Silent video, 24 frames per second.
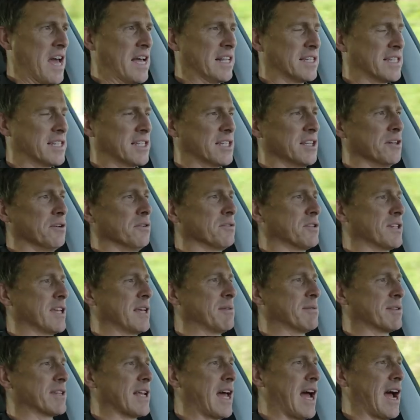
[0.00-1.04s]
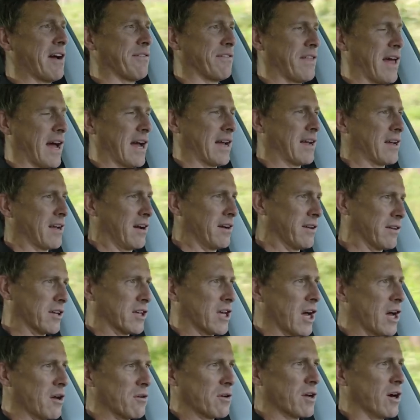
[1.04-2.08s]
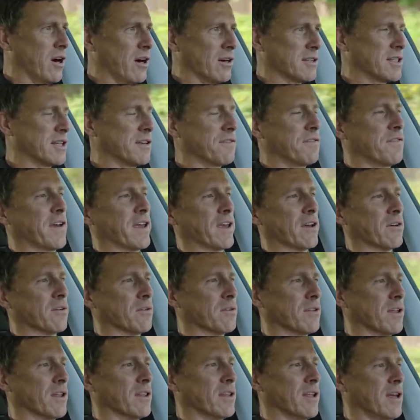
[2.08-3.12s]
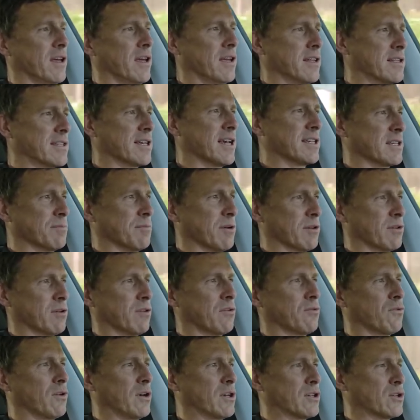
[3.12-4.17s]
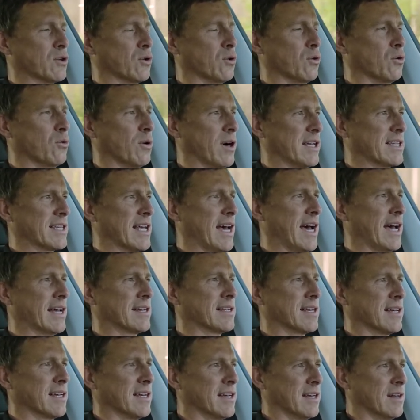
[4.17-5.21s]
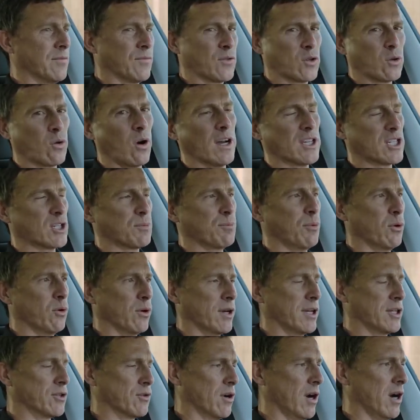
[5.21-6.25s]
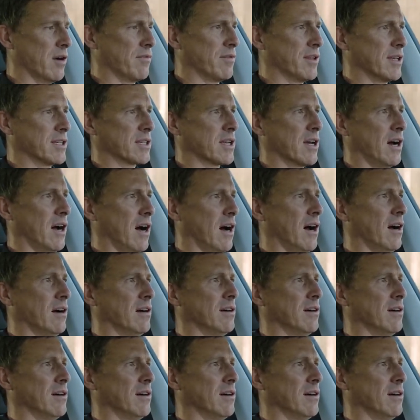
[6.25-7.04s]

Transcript: it still seems to have that kind of go-karty feel that the Tesla Model 3 has always had. It's quite a sporty drive, this car.